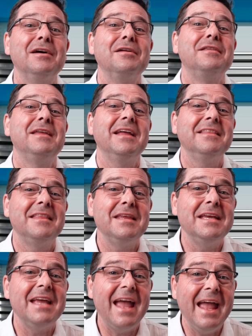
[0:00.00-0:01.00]
than
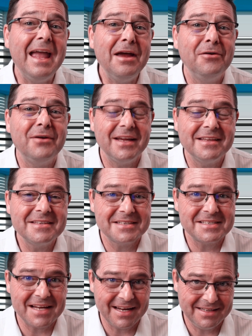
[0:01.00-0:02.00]
the air
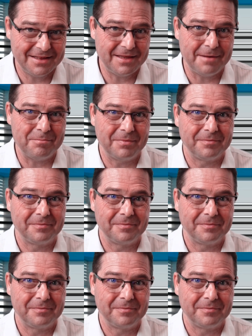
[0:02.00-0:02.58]
inside them,